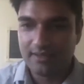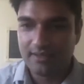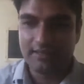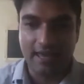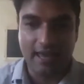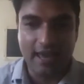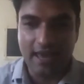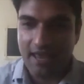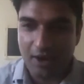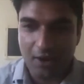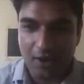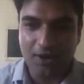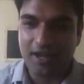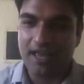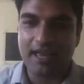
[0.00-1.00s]

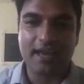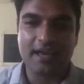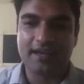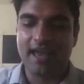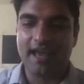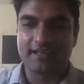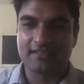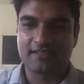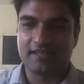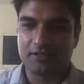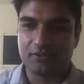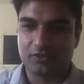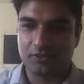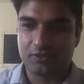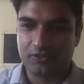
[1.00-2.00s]
K-A-R-A-N at
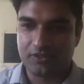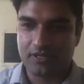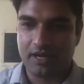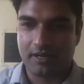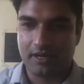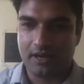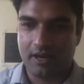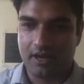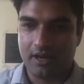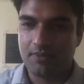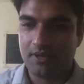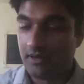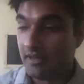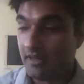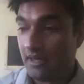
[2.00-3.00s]
salessource.com
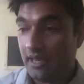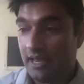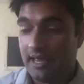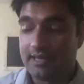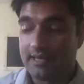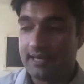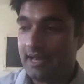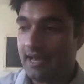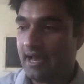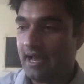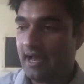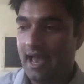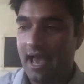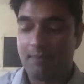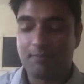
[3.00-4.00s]
and
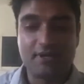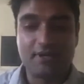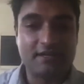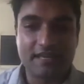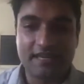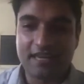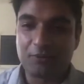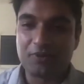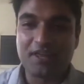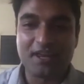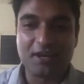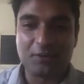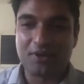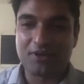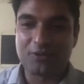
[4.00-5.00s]
uh, happy to dig in with
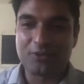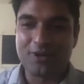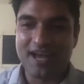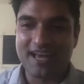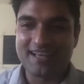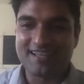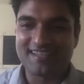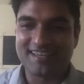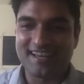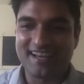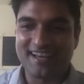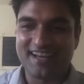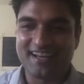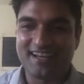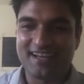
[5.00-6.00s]
anyone who has uh,
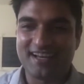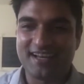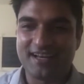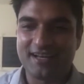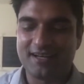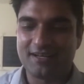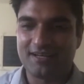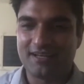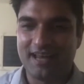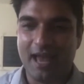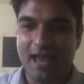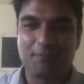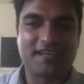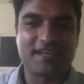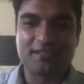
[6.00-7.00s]
uh, an
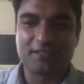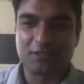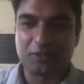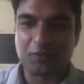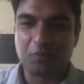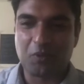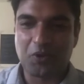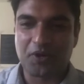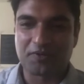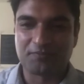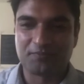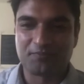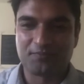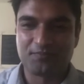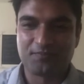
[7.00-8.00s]
appetite to learn more.
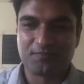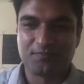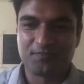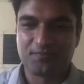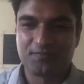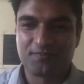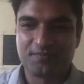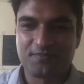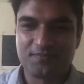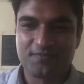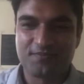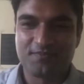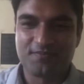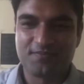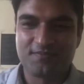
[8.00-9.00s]
Right on.
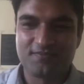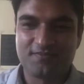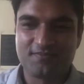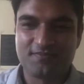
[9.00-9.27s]
Thanks